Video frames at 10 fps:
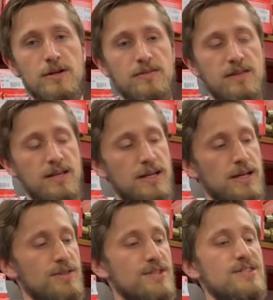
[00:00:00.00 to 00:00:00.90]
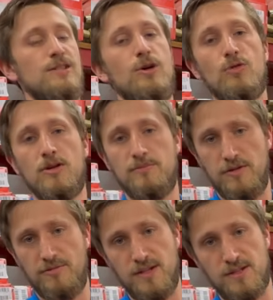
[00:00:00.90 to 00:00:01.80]
the slower
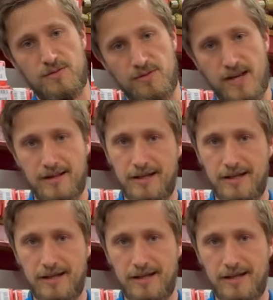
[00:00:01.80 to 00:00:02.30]
movements for that,